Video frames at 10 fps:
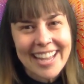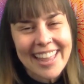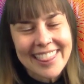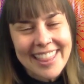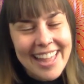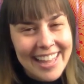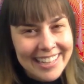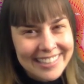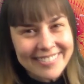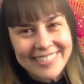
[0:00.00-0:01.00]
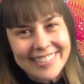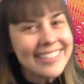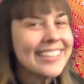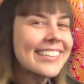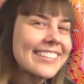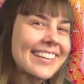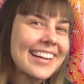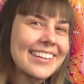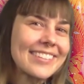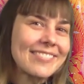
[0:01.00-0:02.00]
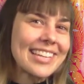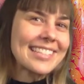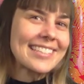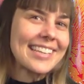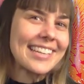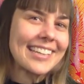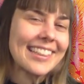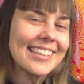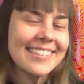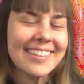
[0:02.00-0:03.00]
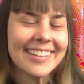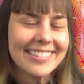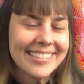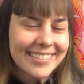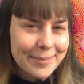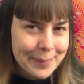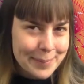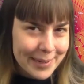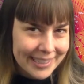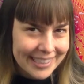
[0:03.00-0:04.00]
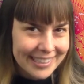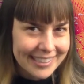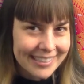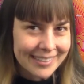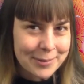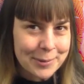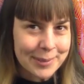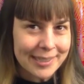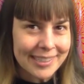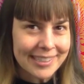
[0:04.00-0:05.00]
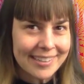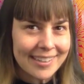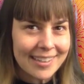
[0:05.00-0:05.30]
And then you turn it around by saying the dog should be barking or